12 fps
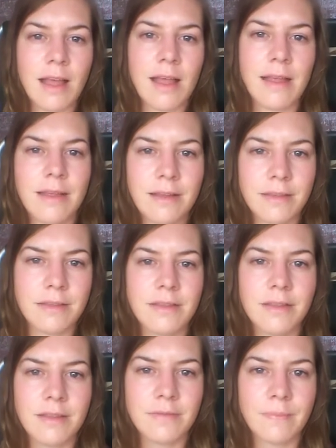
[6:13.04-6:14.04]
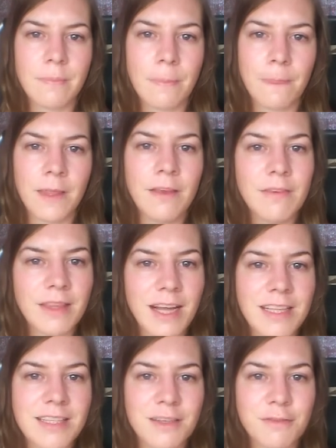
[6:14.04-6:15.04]
And even
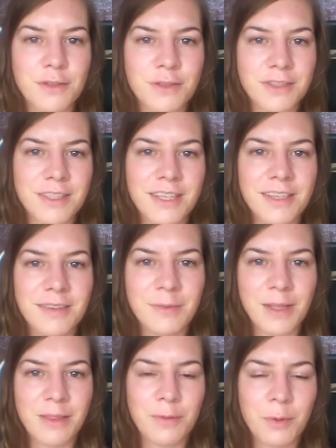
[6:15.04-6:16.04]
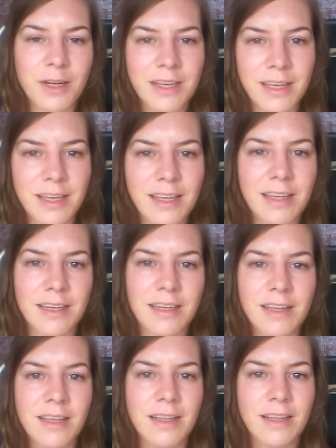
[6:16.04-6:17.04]
that's difficult with working and
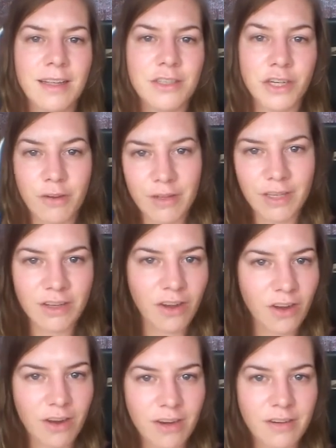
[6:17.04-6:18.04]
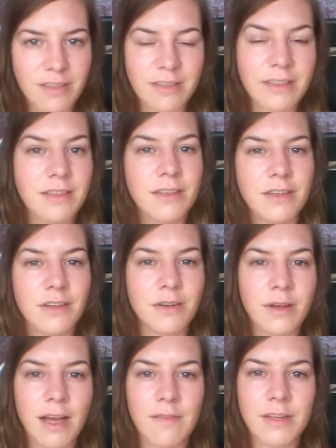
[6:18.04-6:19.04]
sharing a car and,
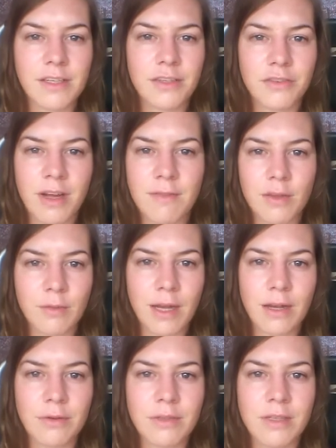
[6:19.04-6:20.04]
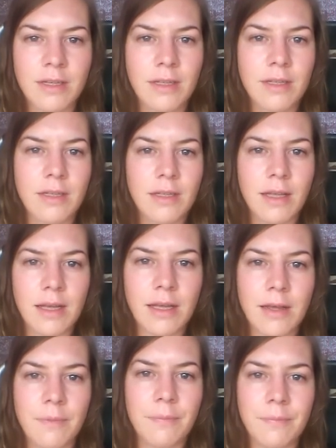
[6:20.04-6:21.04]
having to travel around.
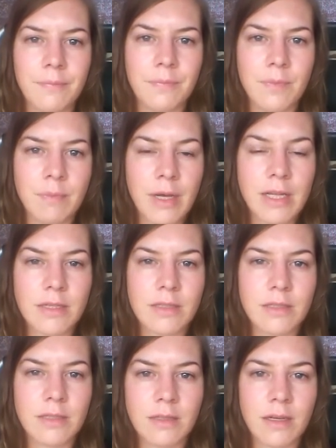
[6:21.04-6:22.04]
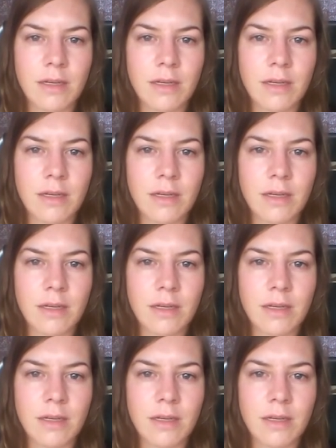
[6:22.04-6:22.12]
But